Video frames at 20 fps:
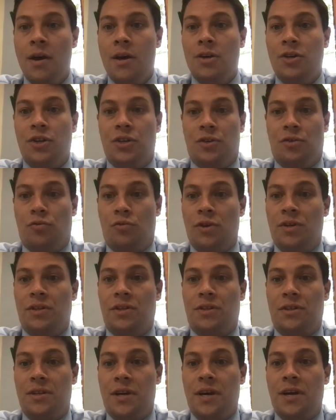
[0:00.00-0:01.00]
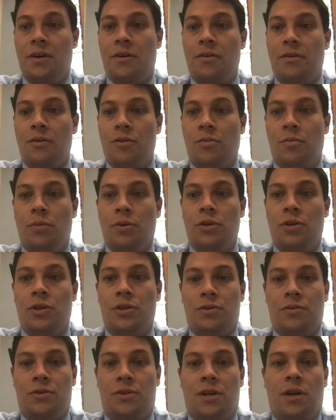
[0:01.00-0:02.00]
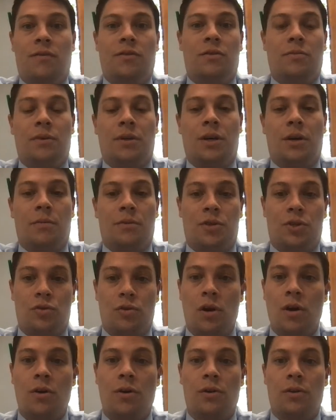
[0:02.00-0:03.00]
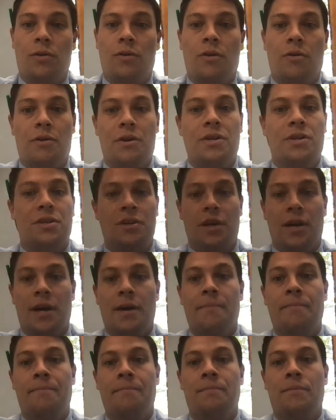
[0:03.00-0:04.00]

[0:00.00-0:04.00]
She's a risk taker who pushes herself to become a stronger learner each day.